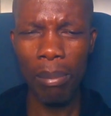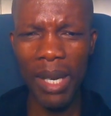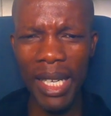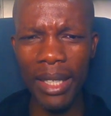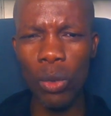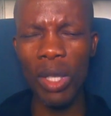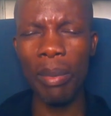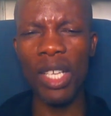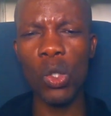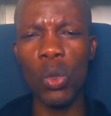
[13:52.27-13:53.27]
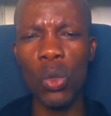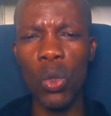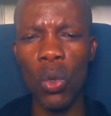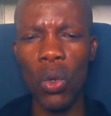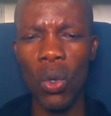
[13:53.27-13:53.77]
plead with my
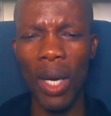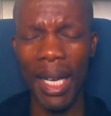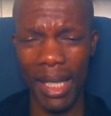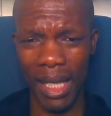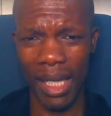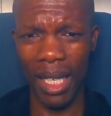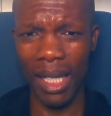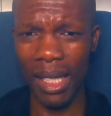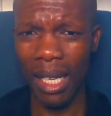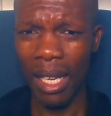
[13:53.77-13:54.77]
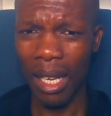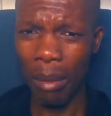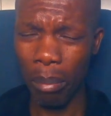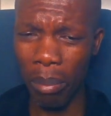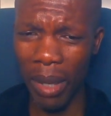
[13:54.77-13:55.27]
Sotho ancestors,
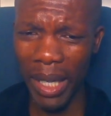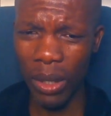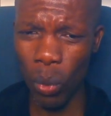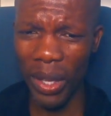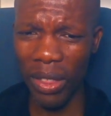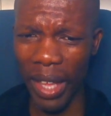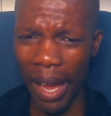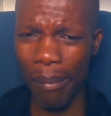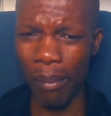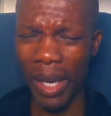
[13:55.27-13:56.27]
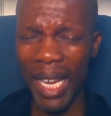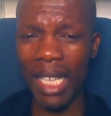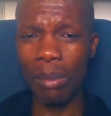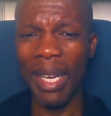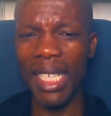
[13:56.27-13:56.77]
plead with them
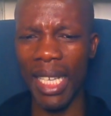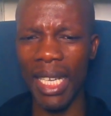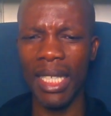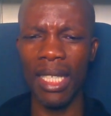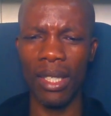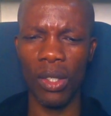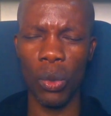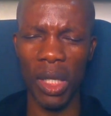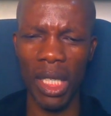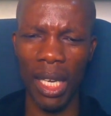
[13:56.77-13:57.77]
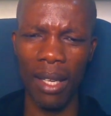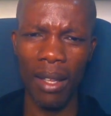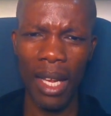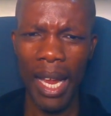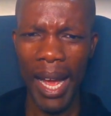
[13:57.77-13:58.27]
as my deities to say,
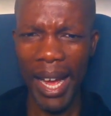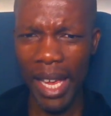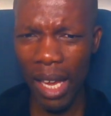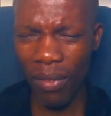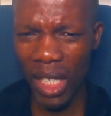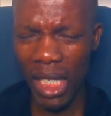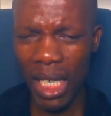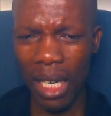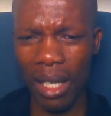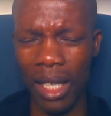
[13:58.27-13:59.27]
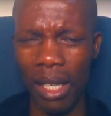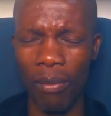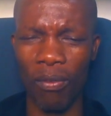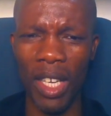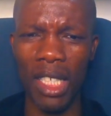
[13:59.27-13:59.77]
I have this struggle that I'm
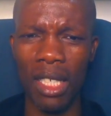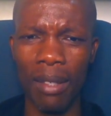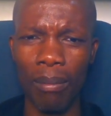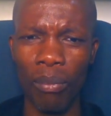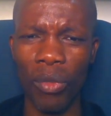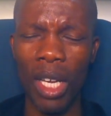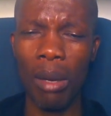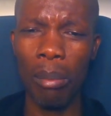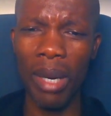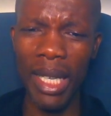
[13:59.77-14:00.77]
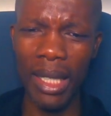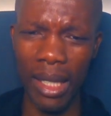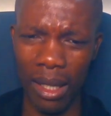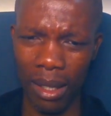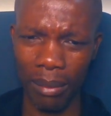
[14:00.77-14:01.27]
fighting.
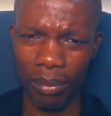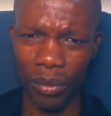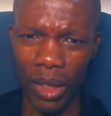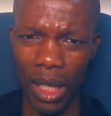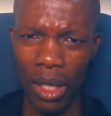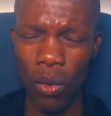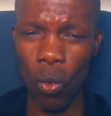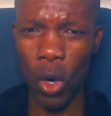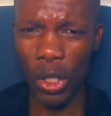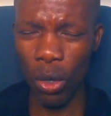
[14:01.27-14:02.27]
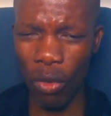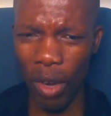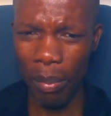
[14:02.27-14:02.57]
Please watch over